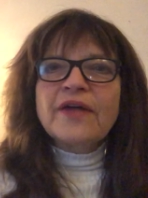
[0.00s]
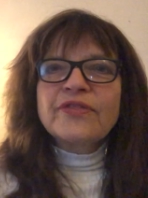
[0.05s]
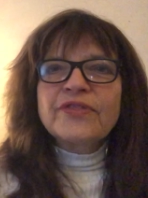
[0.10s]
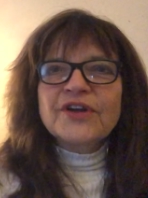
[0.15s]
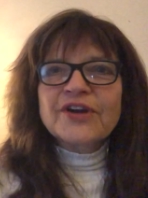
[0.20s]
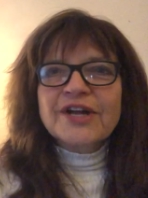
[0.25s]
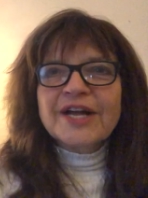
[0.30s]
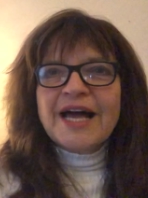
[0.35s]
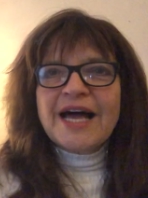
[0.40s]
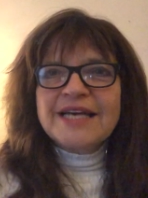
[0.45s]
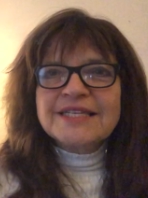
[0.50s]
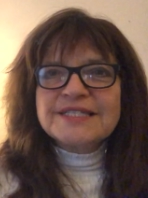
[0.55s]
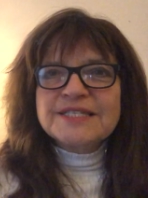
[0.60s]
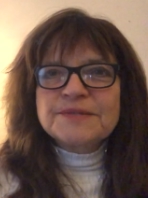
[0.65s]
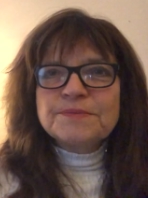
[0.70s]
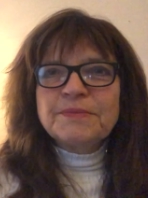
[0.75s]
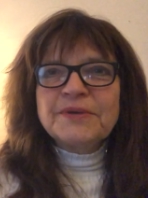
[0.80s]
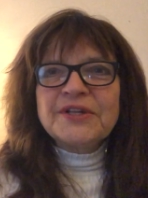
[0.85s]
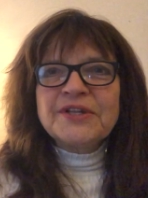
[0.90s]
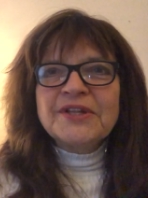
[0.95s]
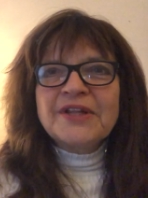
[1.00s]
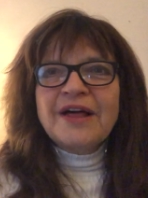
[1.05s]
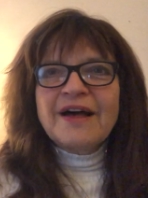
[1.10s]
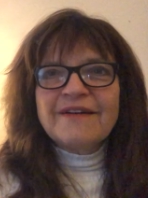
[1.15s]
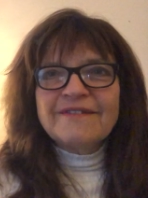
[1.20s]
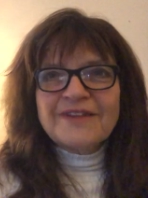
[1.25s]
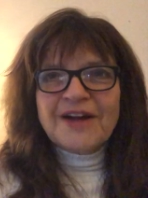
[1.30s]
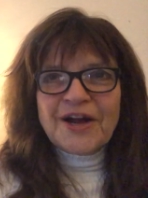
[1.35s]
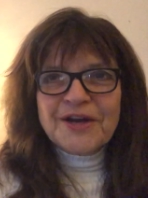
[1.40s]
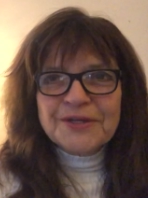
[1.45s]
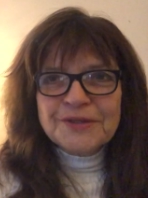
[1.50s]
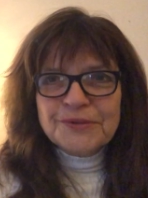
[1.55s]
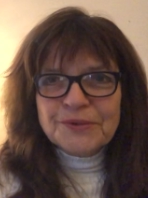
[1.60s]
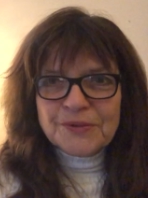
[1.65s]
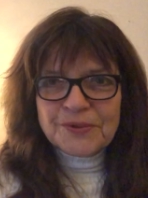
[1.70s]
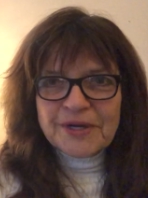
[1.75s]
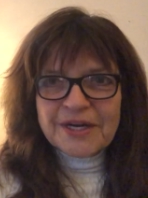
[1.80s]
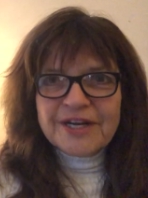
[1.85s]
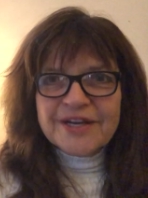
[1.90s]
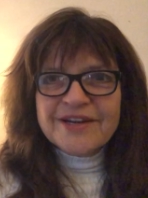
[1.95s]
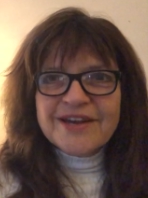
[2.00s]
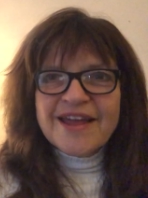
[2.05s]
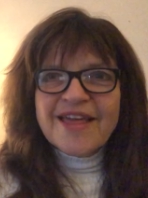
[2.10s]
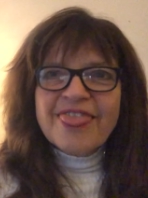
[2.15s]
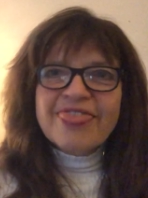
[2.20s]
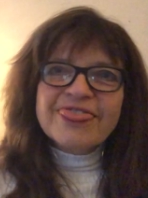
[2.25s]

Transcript: The gospel of our Lord.